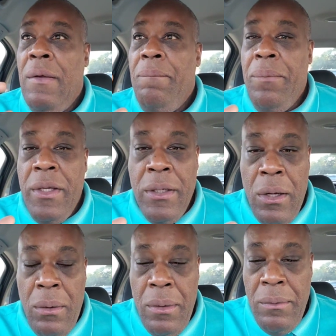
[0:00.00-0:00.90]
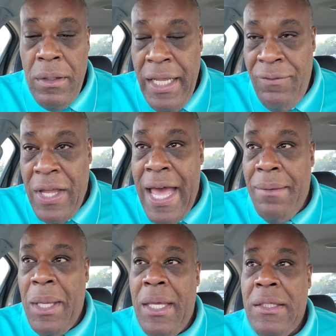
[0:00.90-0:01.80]
you know, leave
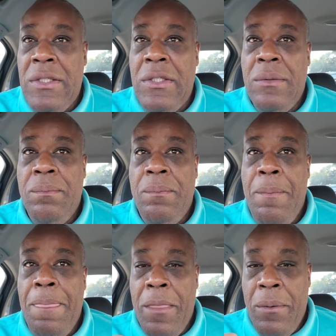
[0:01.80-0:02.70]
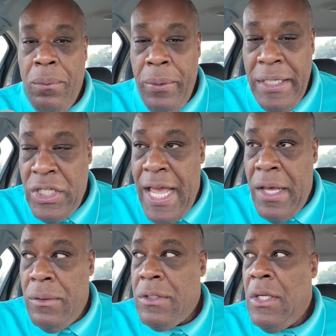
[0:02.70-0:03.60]
comments, reach
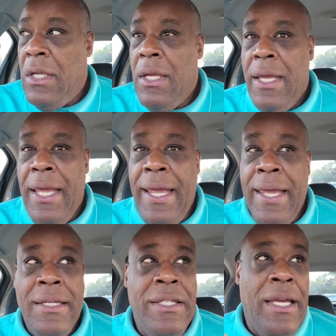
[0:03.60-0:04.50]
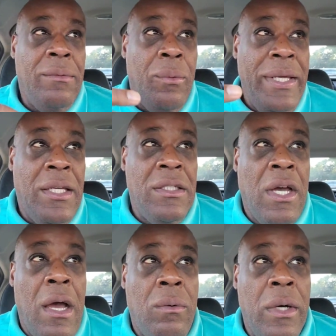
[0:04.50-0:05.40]
out, and then we can
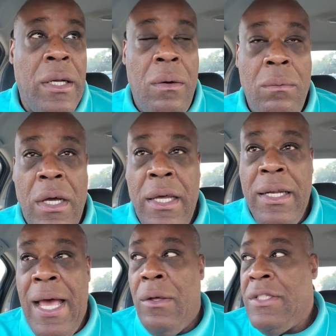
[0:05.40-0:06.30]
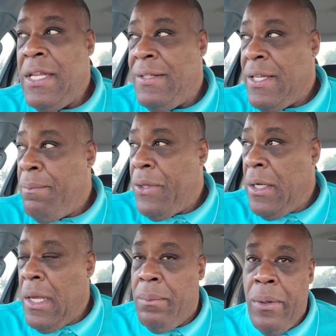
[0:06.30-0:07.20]
talk one on one. I'll set something
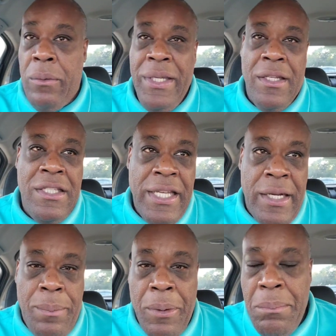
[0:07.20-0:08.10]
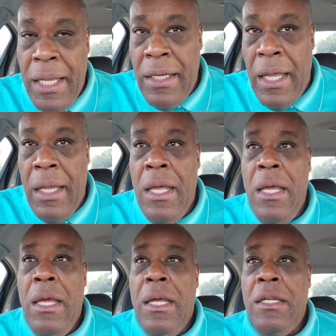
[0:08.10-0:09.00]
up where we can set up a meeting
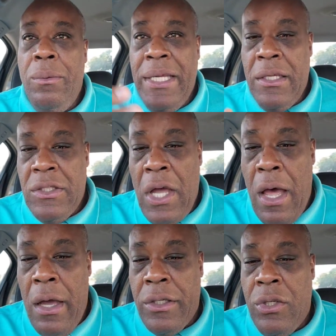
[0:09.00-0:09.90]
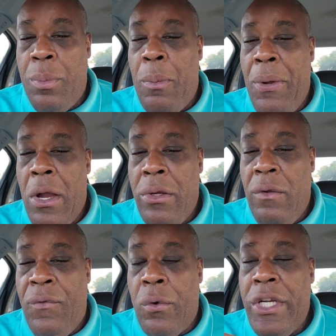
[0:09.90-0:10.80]
and then we can talk to prepare you
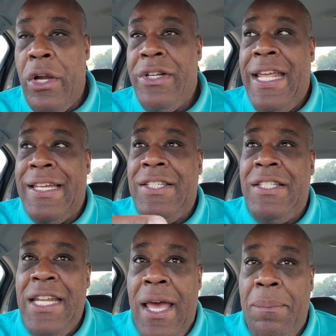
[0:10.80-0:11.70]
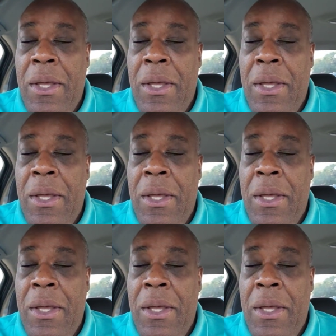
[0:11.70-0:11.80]
for your next step